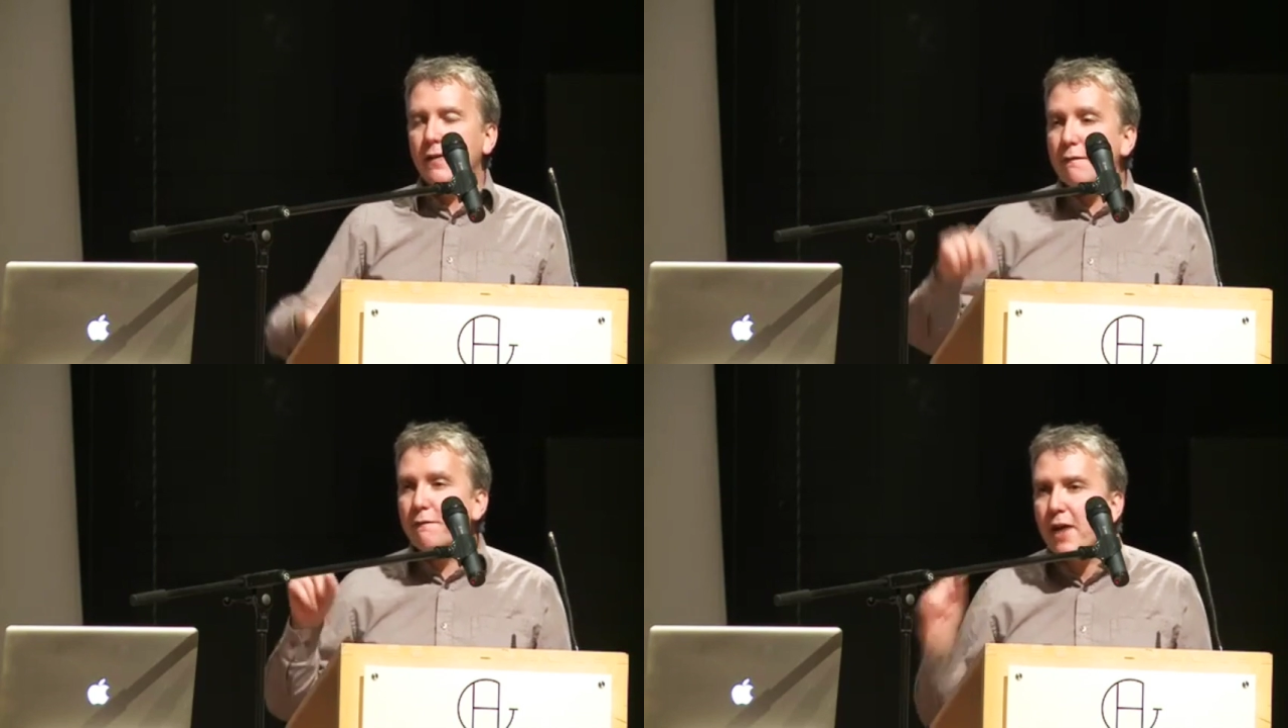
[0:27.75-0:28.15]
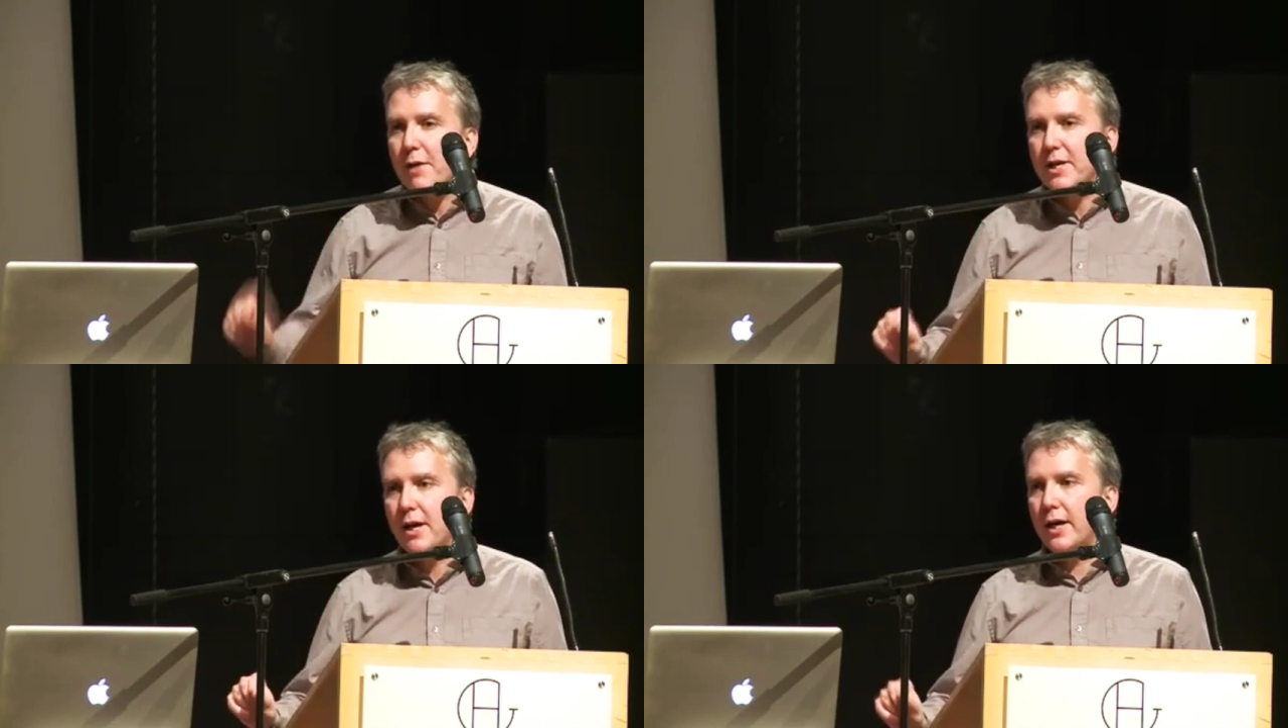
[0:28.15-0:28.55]
the
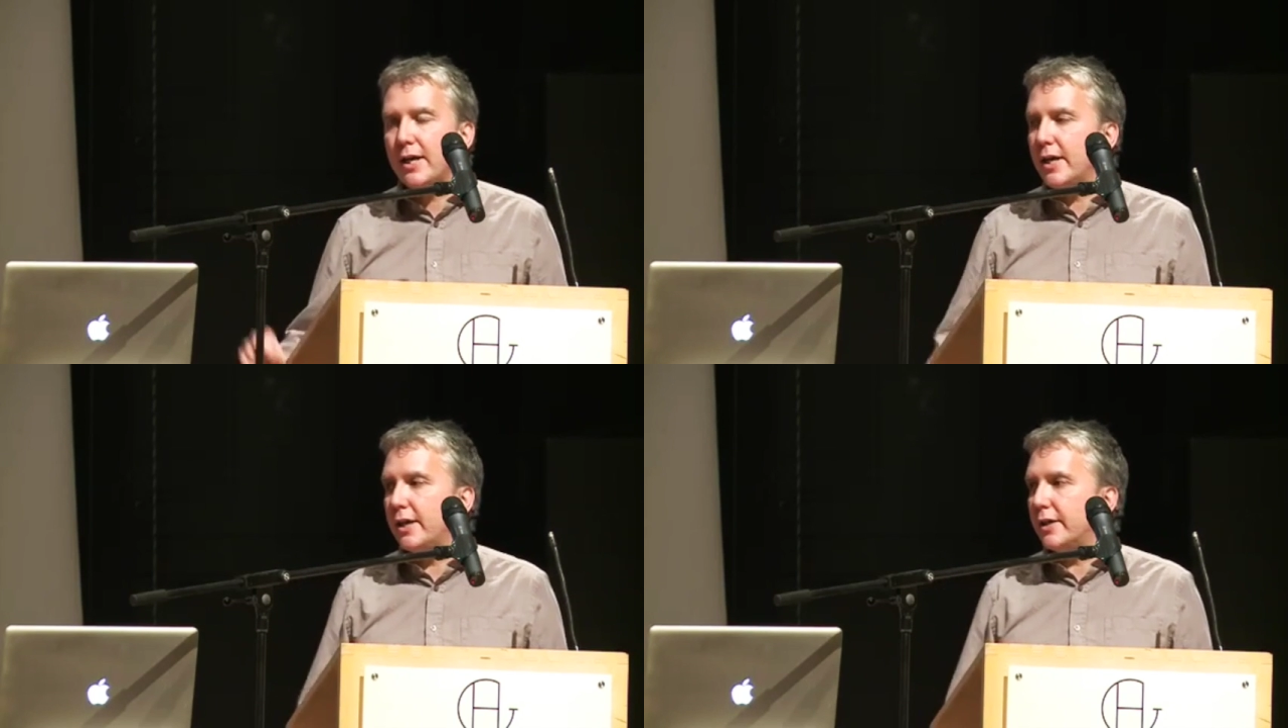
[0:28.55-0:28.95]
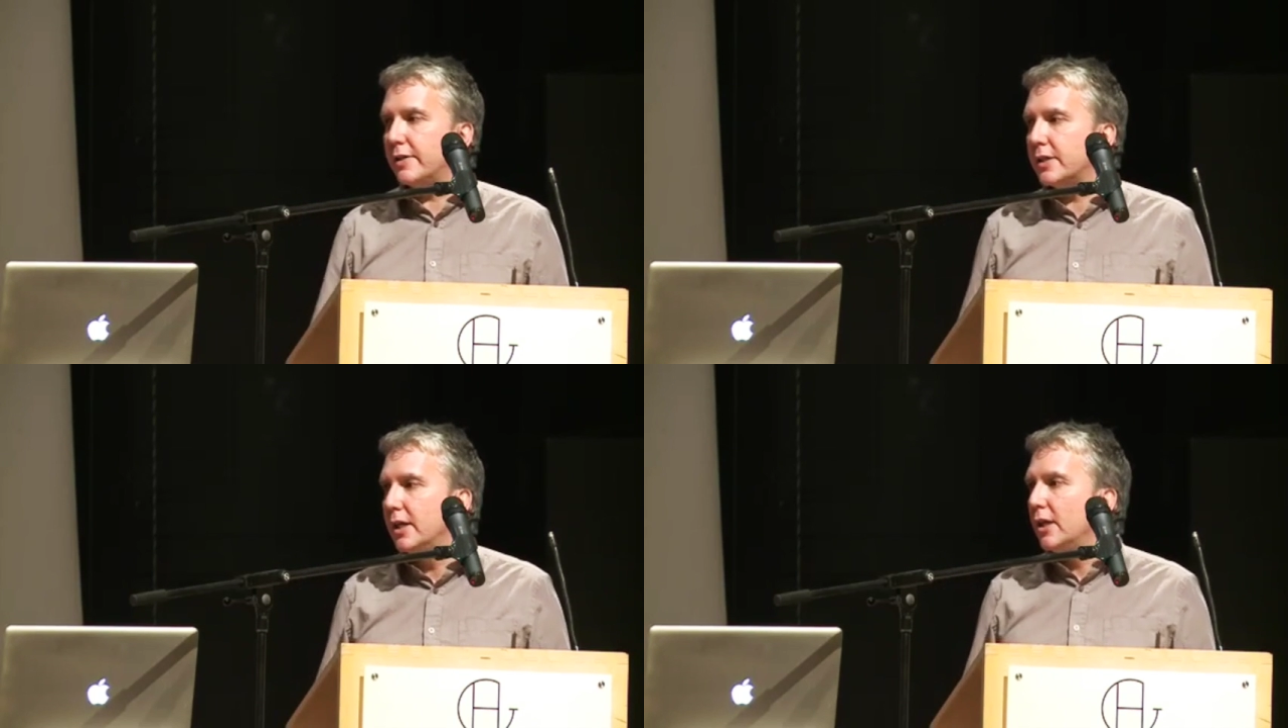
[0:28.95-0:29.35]
very high
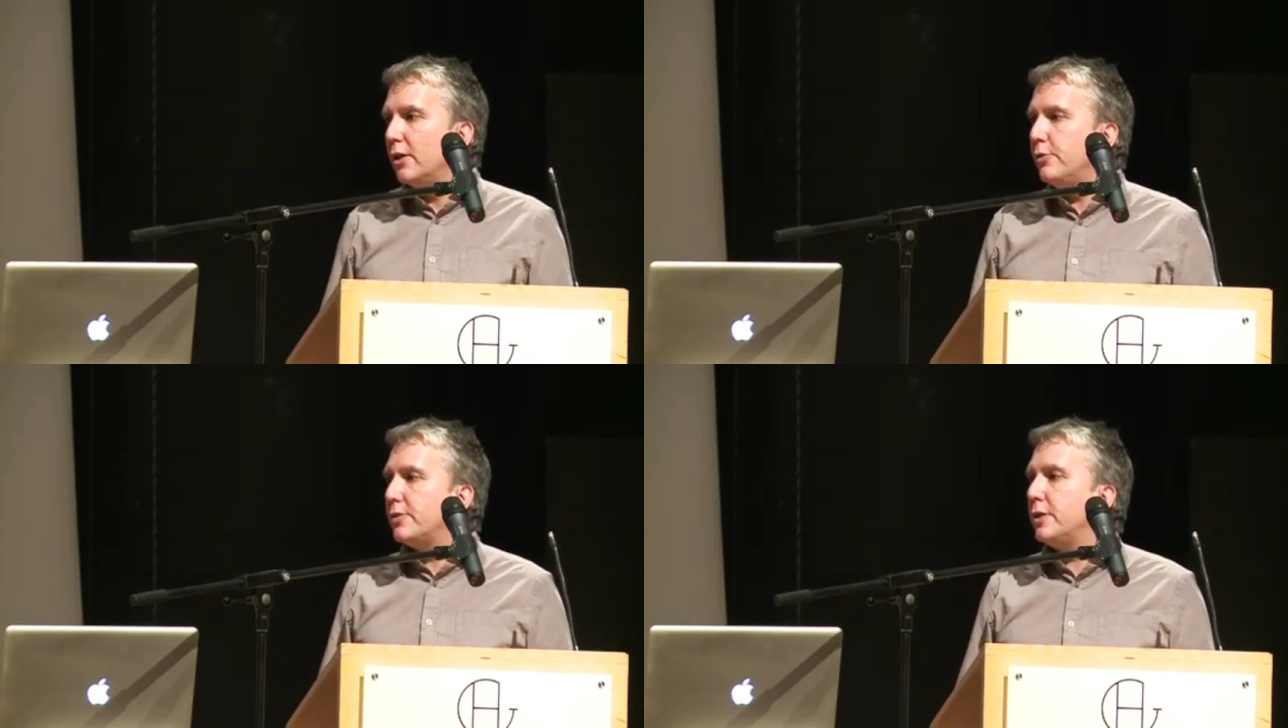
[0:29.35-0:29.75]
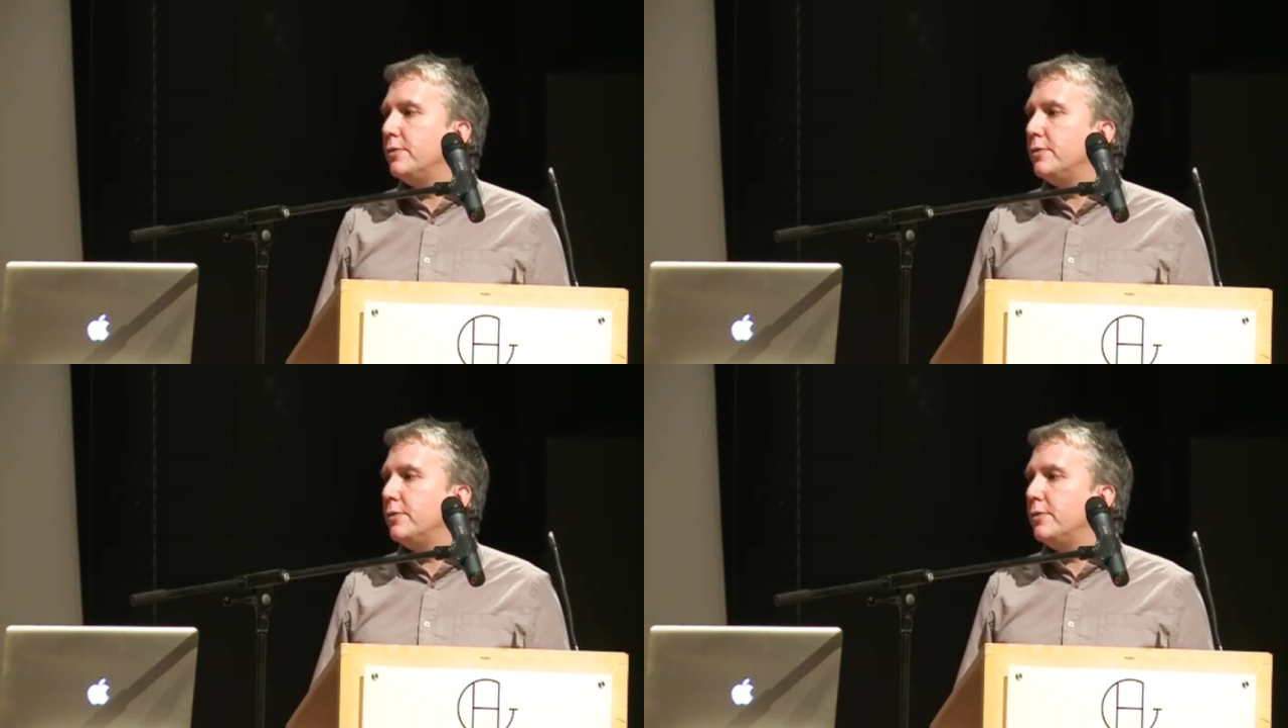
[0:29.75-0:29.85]
earners who